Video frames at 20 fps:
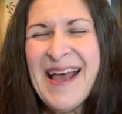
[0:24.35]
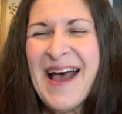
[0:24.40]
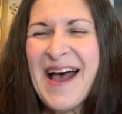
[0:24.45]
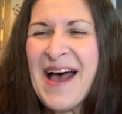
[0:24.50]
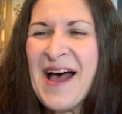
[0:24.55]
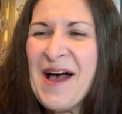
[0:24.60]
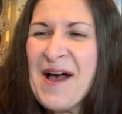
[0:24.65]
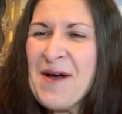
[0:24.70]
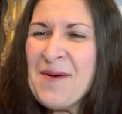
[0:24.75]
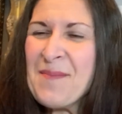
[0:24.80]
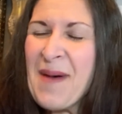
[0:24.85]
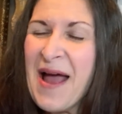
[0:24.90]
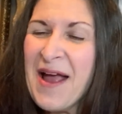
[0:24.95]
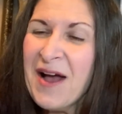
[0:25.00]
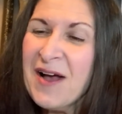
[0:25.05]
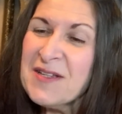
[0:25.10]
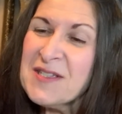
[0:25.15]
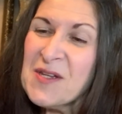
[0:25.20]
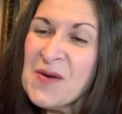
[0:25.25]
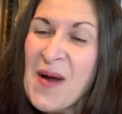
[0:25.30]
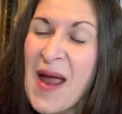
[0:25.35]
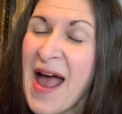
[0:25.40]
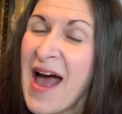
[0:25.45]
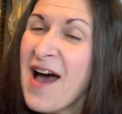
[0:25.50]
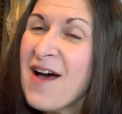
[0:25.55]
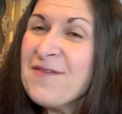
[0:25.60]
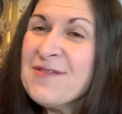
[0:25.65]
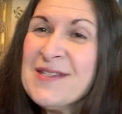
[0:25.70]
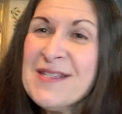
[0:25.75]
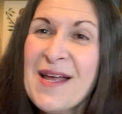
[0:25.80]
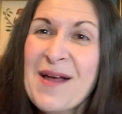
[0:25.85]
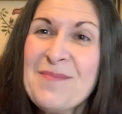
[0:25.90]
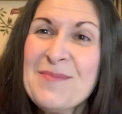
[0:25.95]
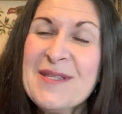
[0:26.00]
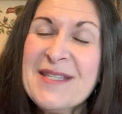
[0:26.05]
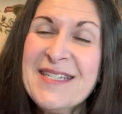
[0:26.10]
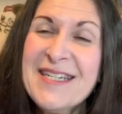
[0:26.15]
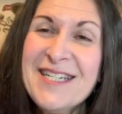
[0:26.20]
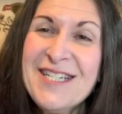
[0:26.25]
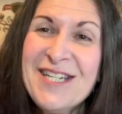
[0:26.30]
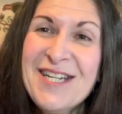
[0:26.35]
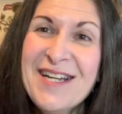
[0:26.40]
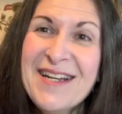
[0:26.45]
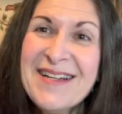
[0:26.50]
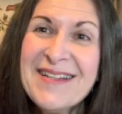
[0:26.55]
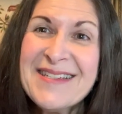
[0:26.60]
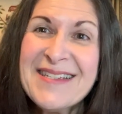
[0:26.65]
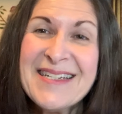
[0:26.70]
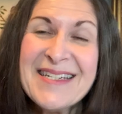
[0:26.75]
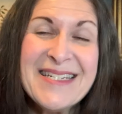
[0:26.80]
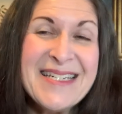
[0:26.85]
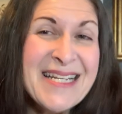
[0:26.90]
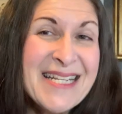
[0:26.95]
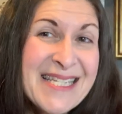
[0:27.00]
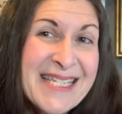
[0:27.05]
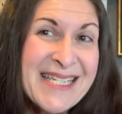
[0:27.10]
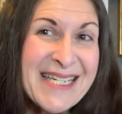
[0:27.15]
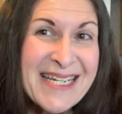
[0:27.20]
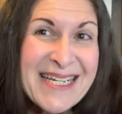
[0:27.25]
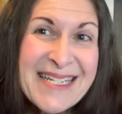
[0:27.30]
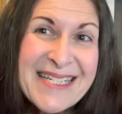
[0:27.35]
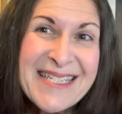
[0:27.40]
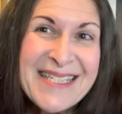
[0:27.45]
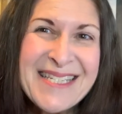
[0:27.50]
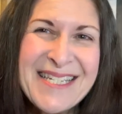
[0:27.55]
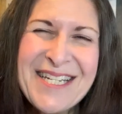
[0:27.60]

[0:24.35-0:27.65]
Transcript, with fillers: Um, I also have some stitching statistics